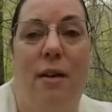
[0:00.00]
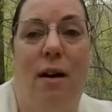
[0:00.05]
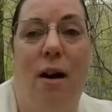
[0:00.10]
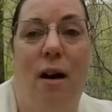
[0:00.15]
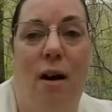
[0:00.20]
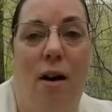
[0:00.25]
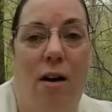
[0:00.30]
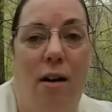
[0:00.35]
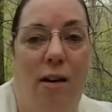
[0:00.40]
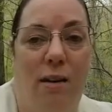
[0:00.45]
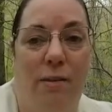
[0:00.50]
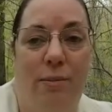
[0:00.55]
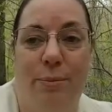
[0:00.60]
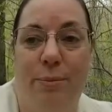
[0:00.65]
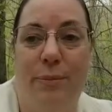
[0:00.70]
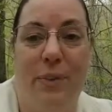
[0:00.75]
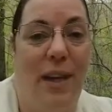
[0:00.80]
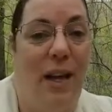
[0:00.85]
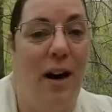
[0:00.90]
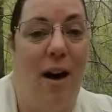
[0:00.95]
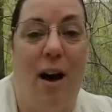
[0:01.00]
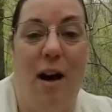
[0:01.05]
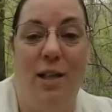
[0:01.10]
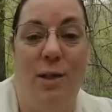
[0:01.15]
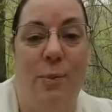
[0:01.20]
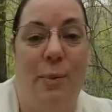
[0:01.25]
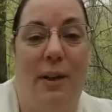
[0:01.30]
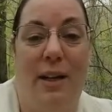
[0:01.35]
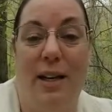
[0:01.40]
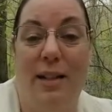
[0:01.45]
that a
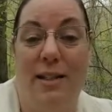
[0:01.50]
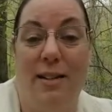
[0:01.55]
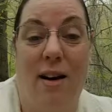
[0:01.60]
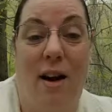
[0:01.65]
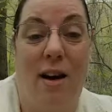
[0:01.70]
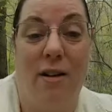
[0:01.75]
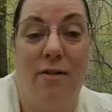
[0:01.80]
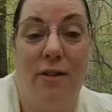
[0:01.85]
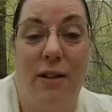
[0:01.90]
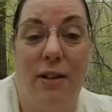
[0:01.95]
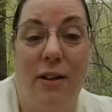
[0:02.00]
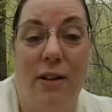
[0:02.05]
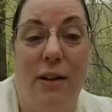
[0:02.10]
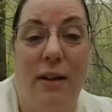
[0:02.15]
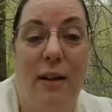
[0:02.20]
hospital has to offer.